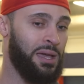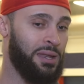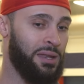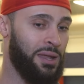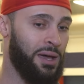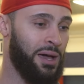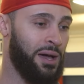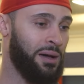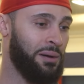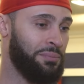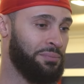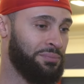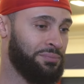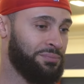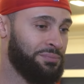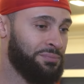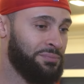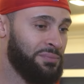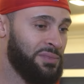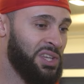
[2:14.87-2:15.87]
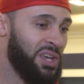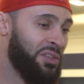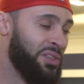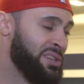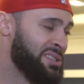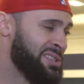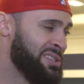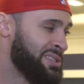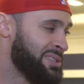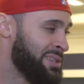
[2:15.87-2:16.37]

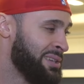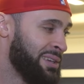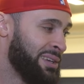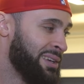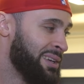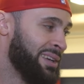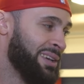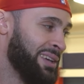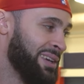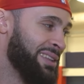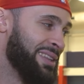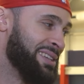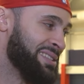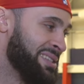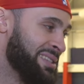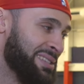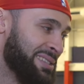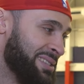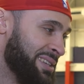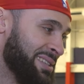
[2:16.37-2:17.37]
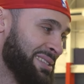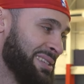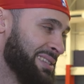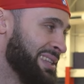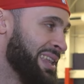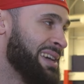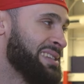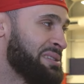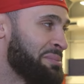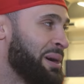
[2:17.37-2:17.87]
this
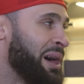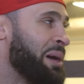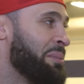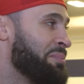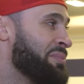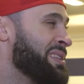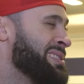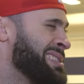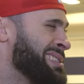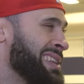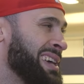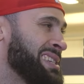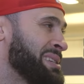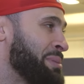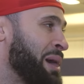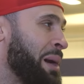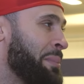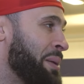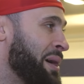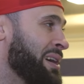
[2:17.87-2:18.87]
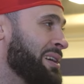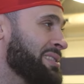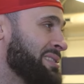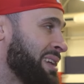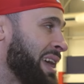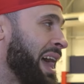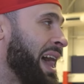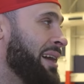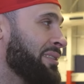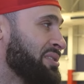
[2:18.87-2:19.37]
is less about
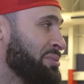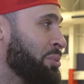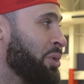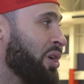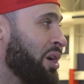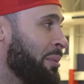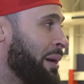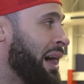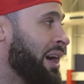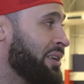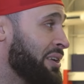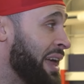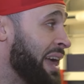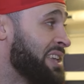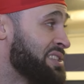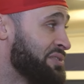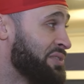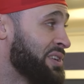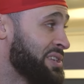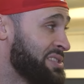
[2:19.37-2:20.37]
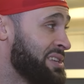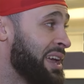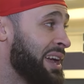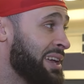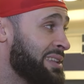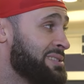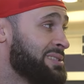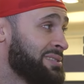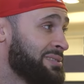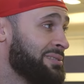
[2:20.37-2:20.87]
Pel's Cavs and more about Nance versus
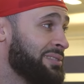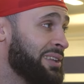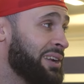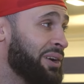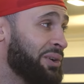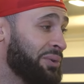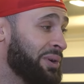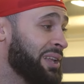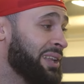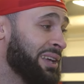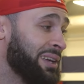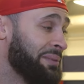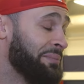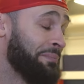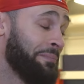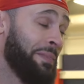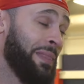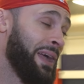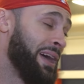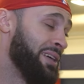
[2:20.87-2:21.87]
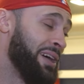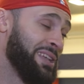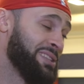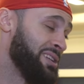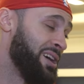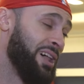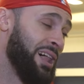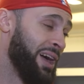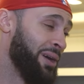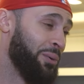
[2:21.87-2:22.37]
Nance. You know, really, that's
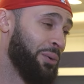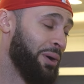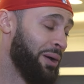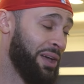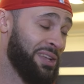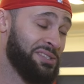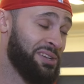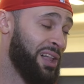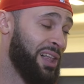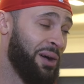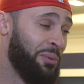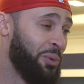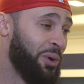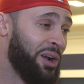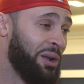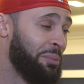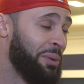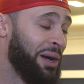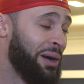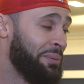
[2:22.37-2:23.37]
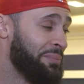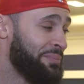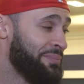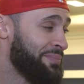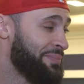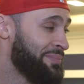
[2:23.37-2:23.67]
all I'm worried about.